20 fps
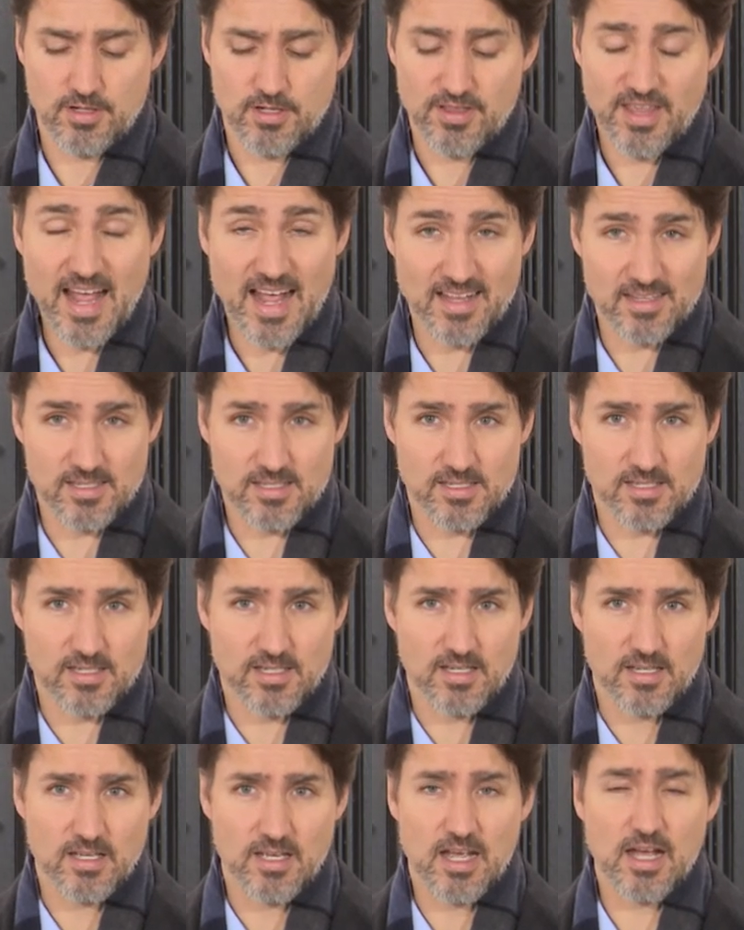That's
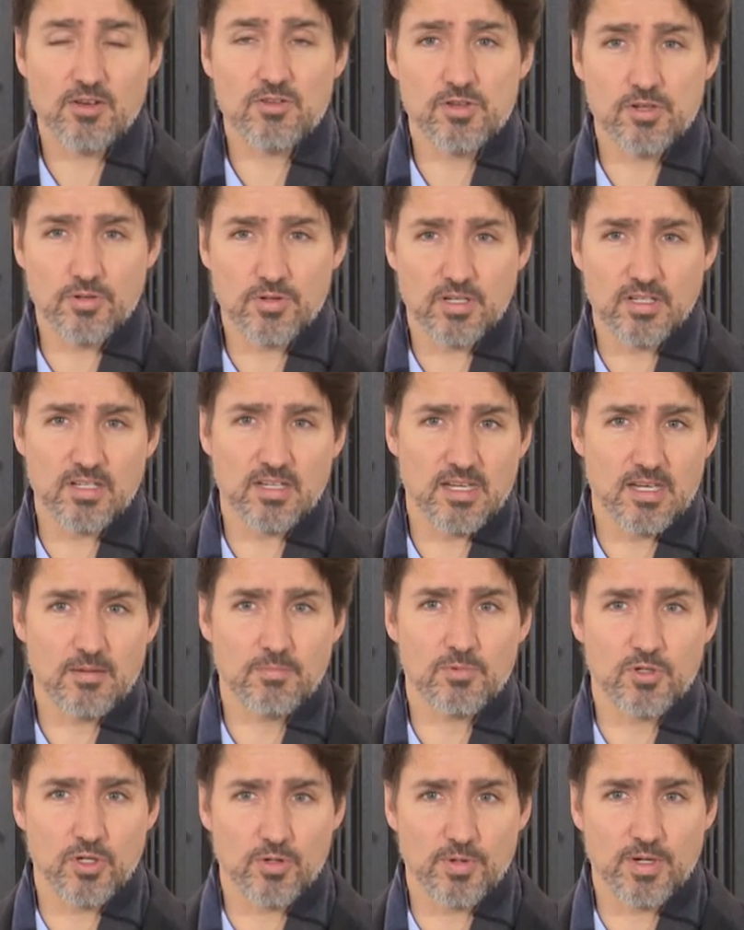how you can
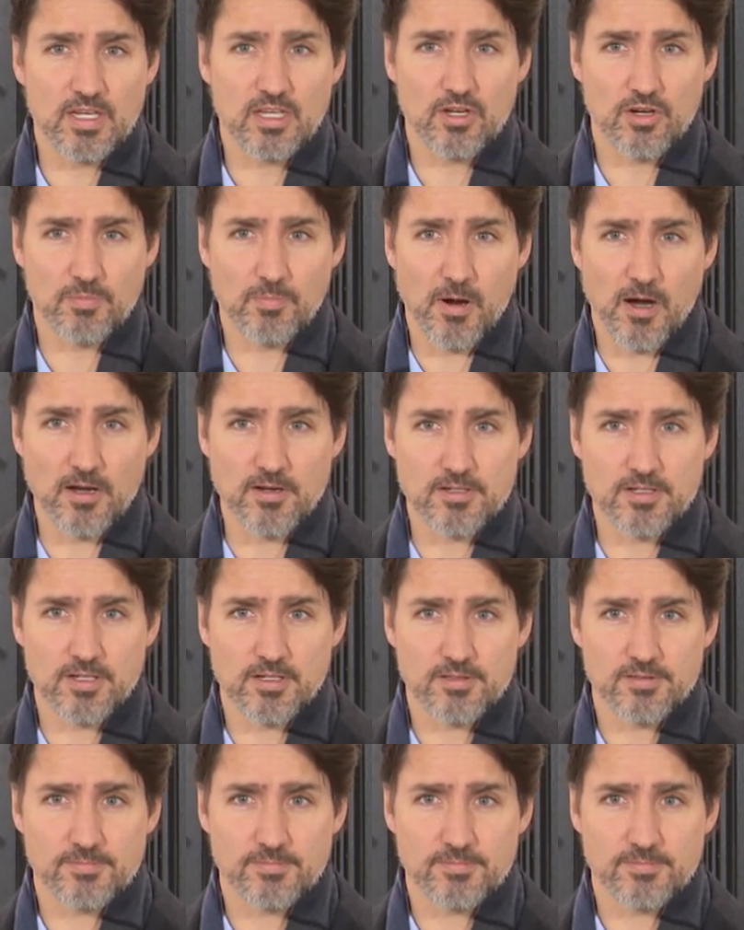keep doing your part.